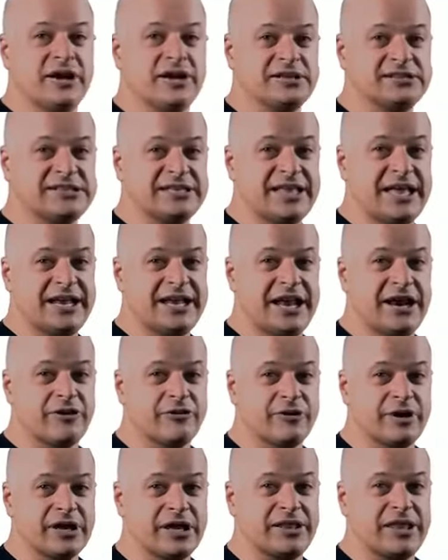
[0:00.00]
You see that
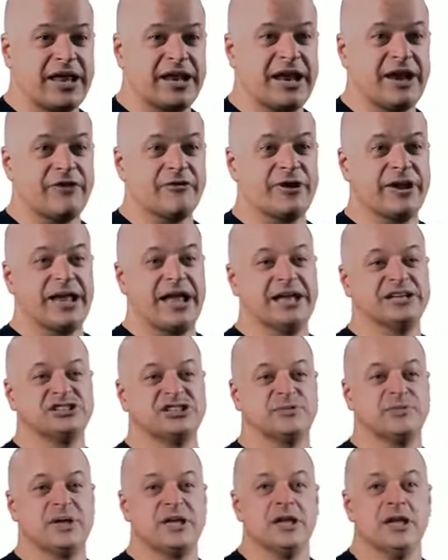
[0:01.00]
narrowing? And that narrowing has to be